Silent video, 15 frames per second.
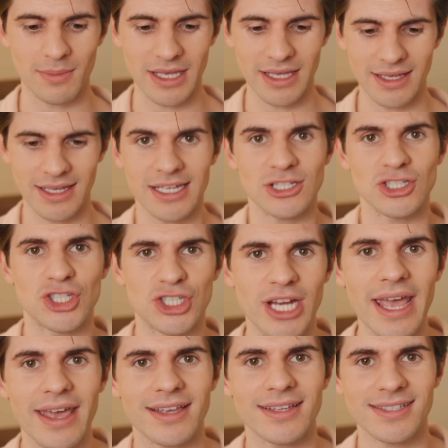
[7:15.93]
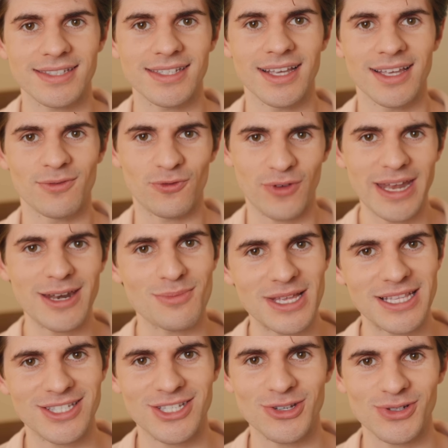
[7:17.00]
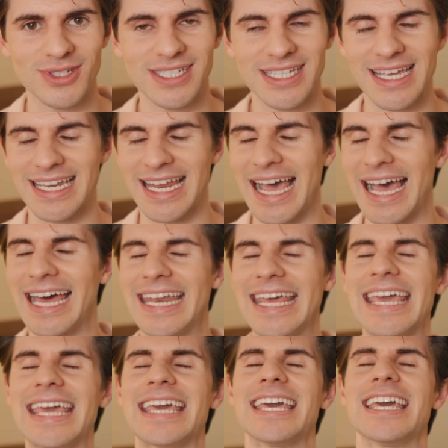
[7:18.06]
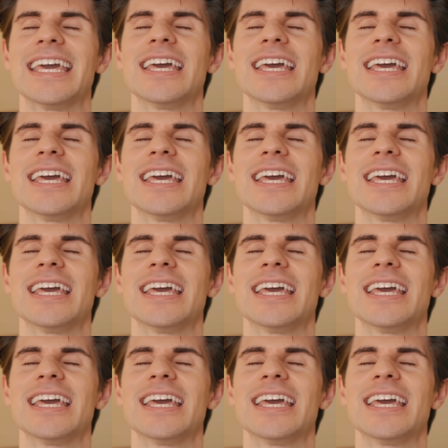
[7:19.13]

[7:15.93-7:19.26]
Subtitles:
it injects venom into your skin, and it